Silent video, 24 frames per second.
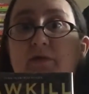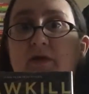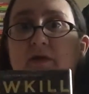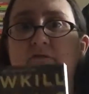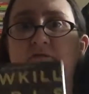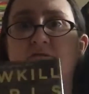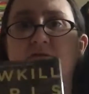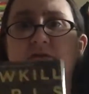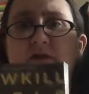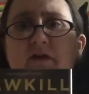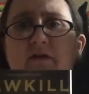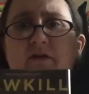a
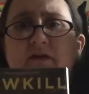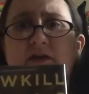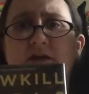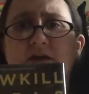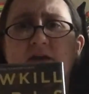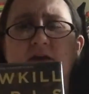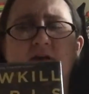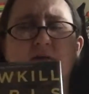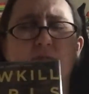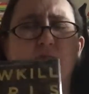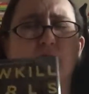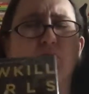
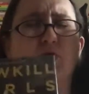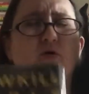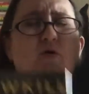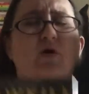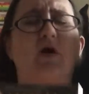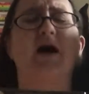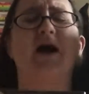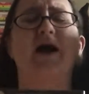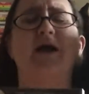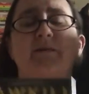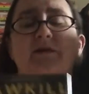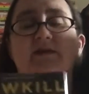very
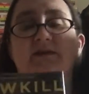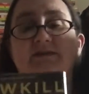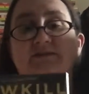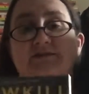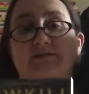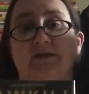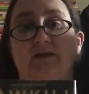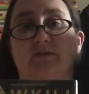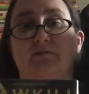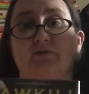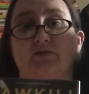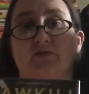prime
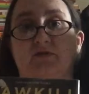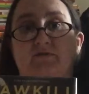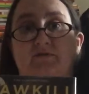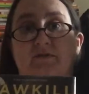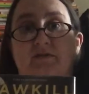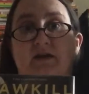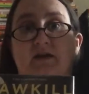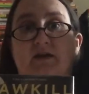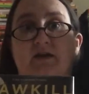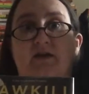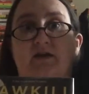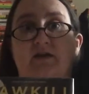example of
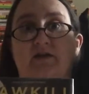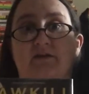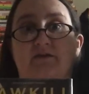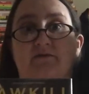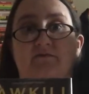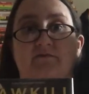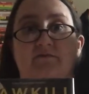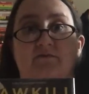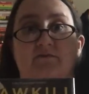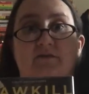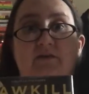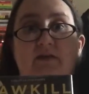that kind of
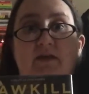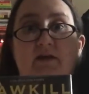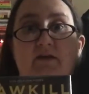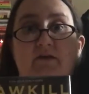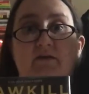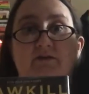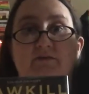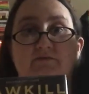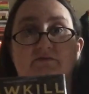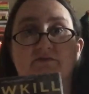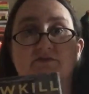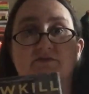
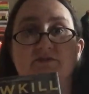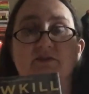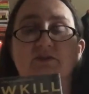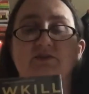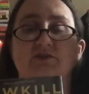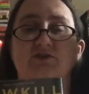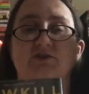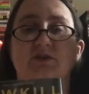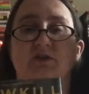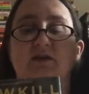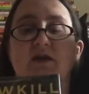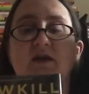
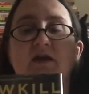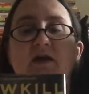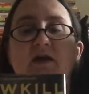characterization.